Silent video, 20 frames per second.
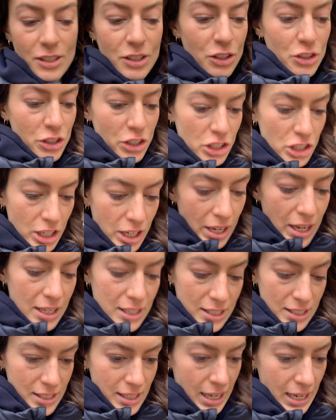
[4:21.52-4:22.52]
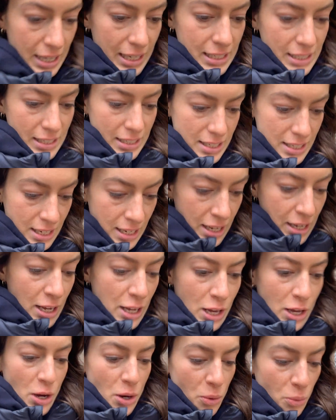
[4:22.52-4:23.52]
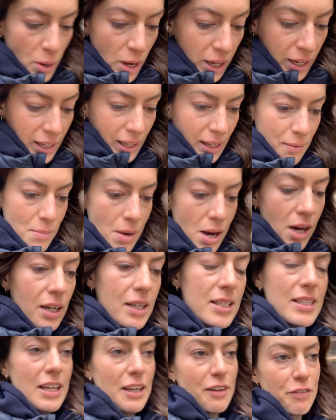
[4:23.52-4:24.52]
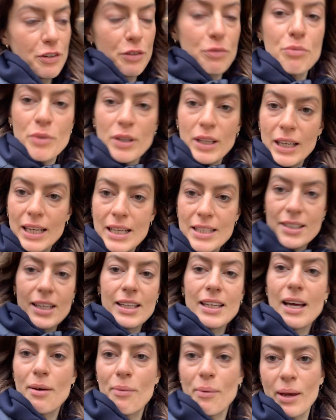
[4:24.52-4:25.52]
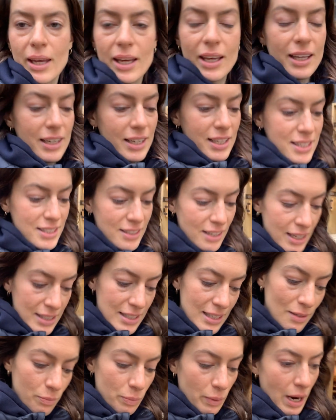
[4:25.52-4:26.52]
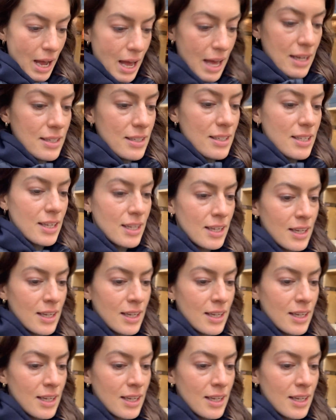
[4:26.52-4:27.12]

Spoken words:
a nutritionist and working in marketing for a really dynamic and exciting brand